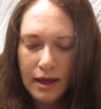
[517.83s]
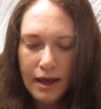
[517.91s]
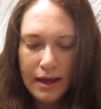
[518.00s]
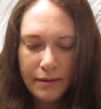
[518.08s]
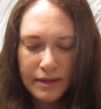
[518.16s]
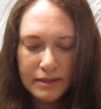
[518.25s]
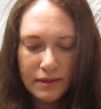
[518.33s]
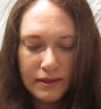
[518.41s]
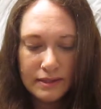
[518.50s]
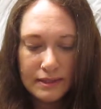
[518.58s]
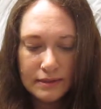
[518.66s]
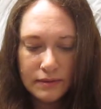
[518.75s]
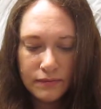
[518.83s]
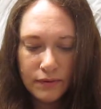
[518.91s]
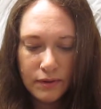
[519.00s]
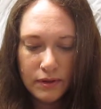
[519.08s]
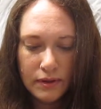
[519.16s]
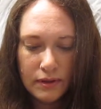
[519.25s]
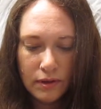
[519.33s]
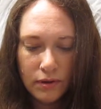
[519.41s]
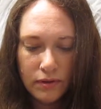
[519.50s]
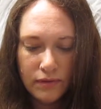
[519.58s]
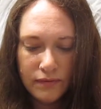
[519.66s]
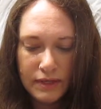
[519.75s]
Anyway, so this is
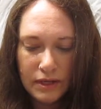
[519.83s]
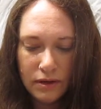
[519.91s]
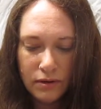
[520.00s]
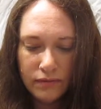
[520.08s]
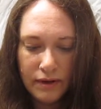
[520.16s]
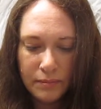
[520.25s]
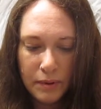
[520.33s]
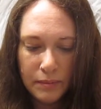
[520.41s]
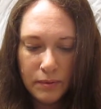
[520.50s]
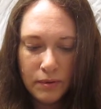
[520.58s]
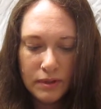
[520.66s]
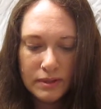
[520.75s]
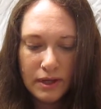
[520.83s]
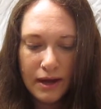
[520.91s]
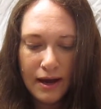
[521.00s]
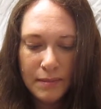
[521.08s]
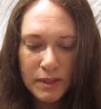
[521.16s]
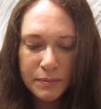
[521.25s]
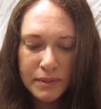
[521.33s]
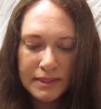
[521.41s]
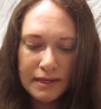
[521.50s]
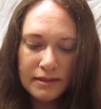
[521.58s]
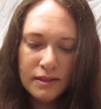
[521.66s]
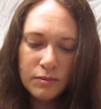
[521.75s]
on the video of Redbubble. So how much
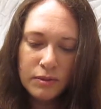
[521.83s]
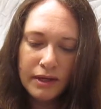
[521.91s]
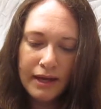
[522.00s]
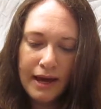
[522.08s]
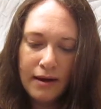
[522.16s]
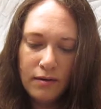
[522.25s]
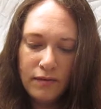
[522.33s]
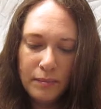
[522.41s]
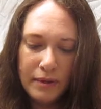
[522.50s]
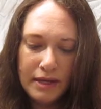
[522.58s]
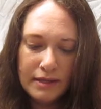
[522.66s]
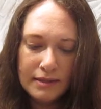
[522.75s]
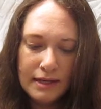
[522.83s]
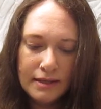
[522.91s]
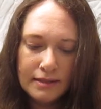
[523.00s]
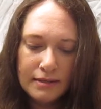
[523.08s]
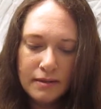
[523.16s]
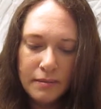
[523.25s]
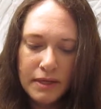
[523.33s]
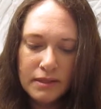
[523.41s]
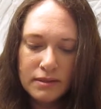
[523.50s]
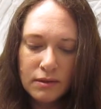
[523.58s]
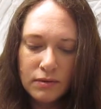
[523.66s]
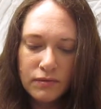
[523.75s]
percentage would I get out of a piece? Let's say something
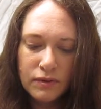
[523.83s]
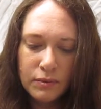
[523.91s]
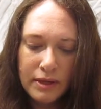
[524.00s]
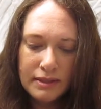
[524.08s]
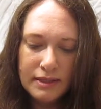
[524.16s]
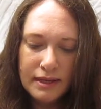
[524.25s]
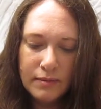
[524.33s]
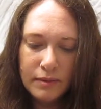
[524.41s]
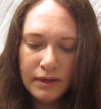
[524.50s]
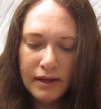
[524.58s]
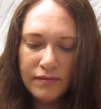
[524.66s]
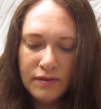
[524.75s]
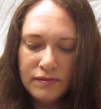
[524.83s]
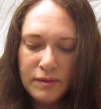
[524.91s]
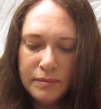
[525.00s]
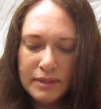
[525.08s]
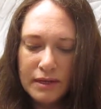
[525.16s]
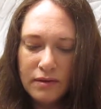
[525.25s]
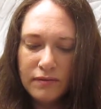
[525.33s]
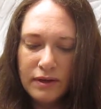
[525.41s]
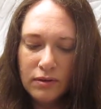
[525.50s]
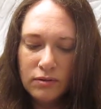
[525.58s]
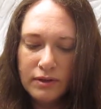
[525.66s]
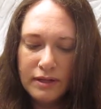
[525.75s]
is sold for 20, would I get 50% of
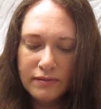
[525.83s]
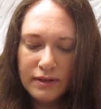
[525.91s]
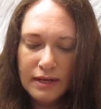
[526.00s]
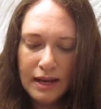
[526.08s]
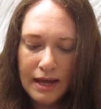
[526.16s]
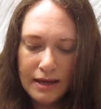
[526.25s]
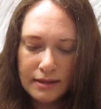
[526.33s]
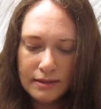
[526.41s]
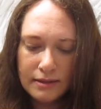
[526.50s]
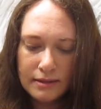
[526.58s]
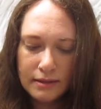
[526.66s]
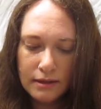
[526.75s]
it or even less?